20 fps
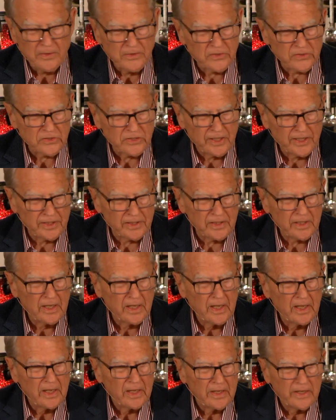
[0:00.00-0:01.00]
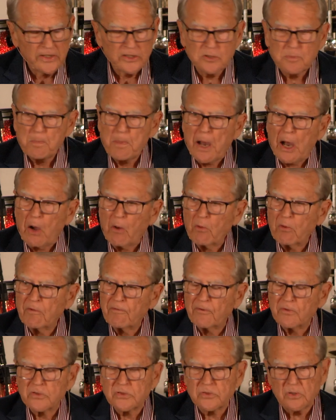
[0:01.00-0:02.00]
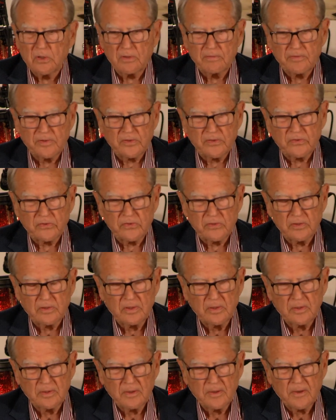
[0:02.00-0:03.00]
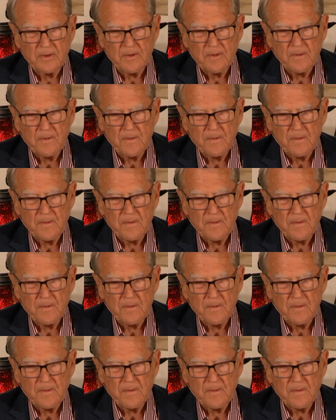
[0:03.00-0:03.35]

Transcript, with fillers: I understand it, it's power for service.